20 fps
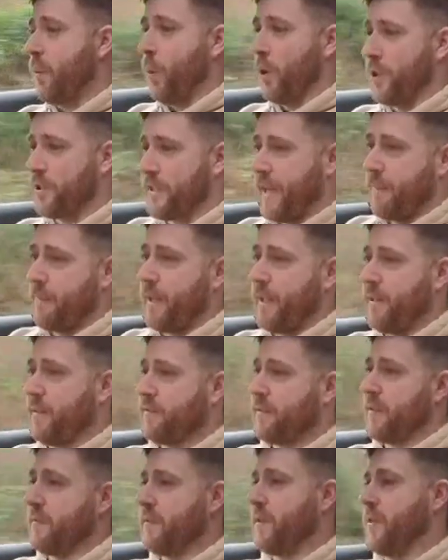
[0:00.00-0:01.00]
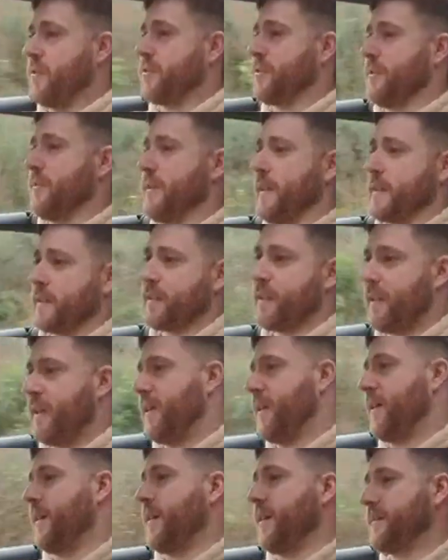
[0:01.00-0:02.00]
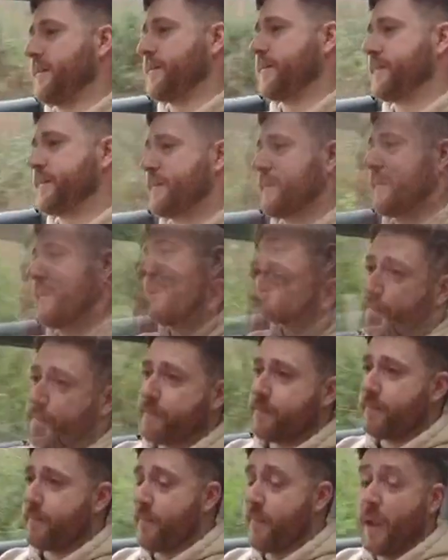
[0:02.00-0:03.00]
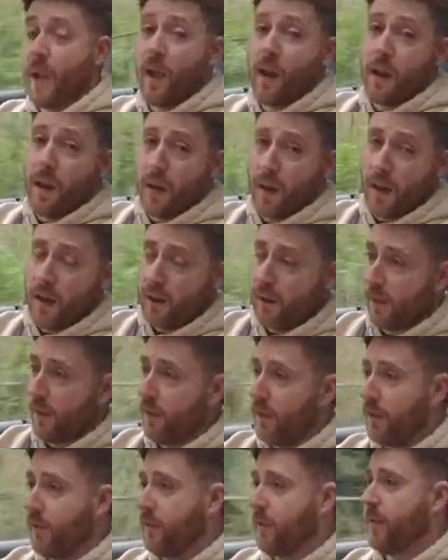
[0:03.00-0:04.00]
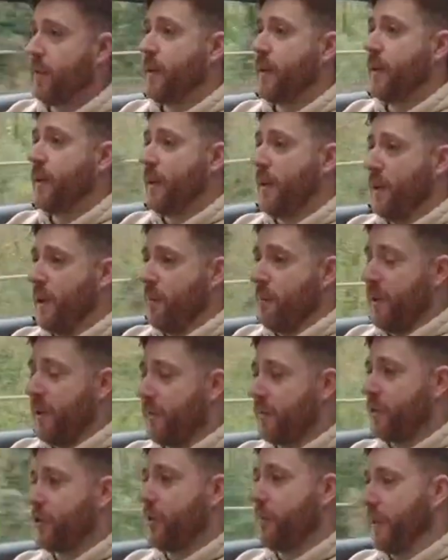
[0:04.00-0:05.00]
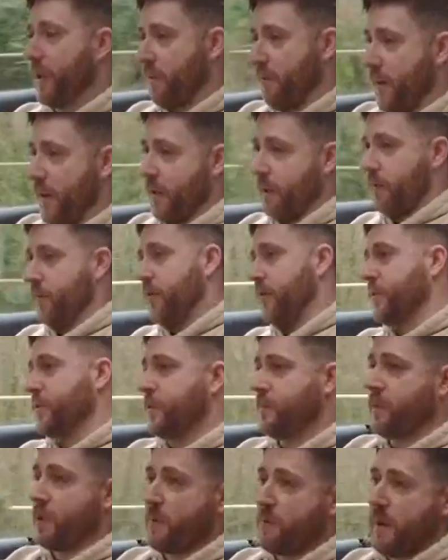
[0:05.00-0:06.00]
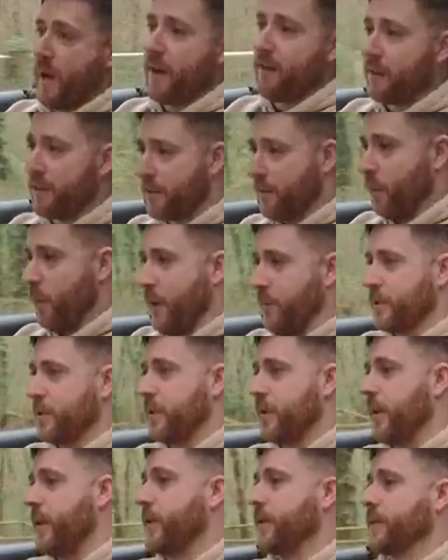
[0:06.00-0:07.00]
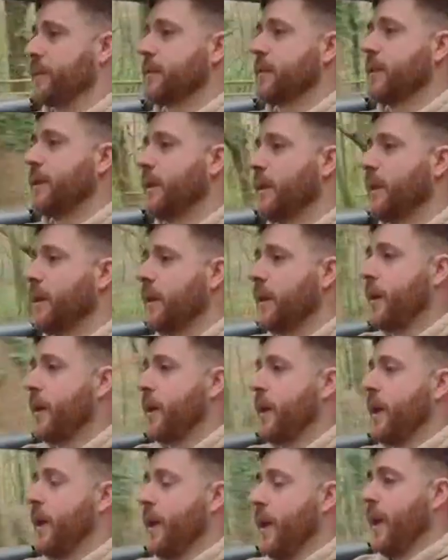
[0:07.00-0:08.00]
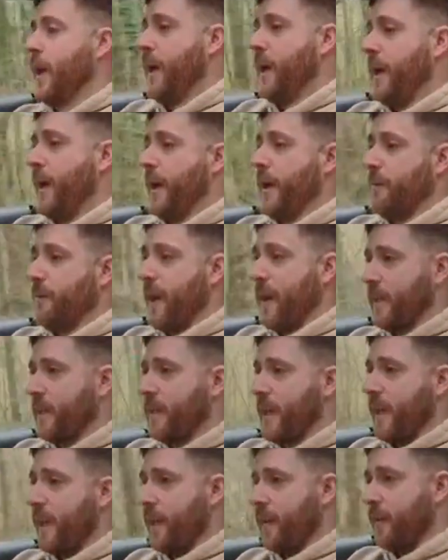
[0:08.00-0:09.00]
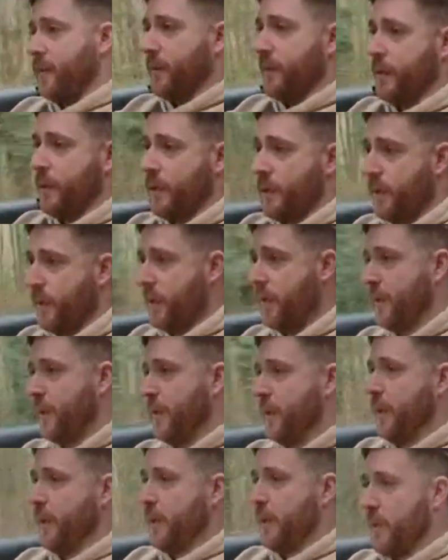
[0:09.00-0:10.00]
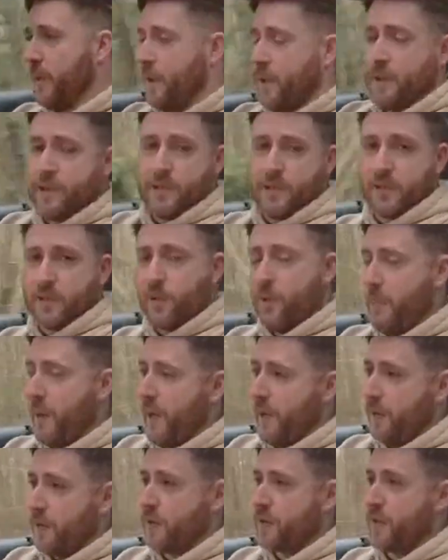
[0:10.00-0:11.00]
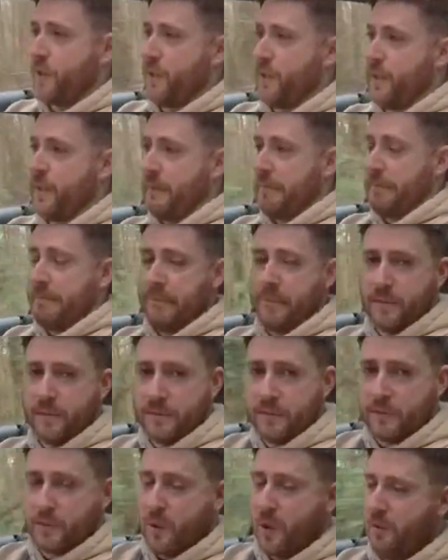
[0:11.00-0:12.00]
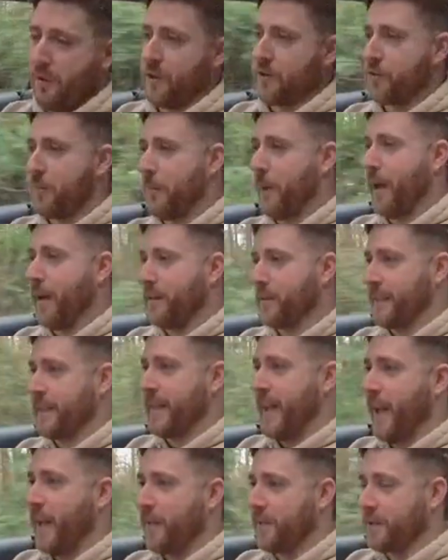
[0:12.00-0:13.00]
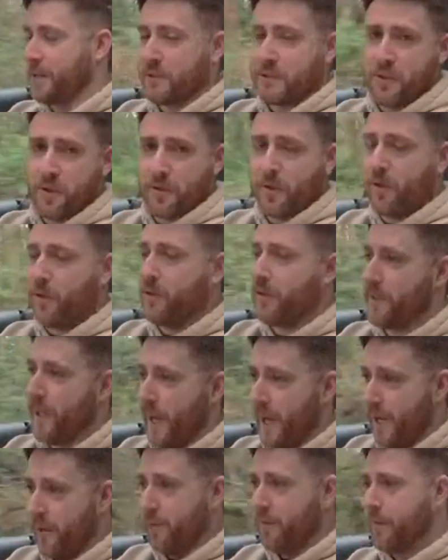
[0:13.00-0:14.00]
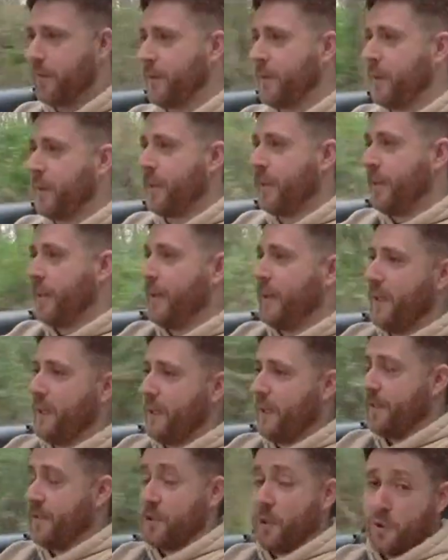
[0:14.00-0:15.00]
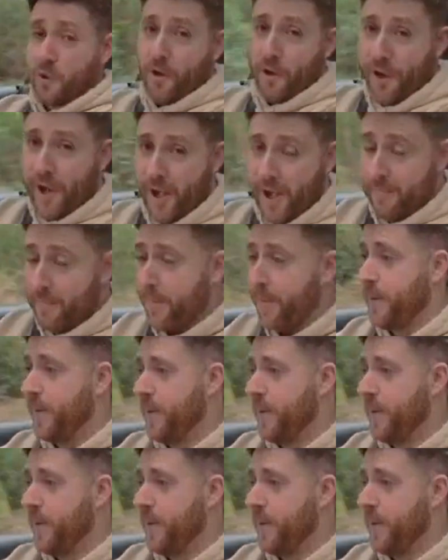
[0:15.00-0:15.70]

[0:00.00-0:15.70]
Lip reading: what does that mean for the future of this car? Luckily, a bit of shopping around on some comparison websites, and I'm back down to about £1,200 again. So it's not gone down, it's not gone up,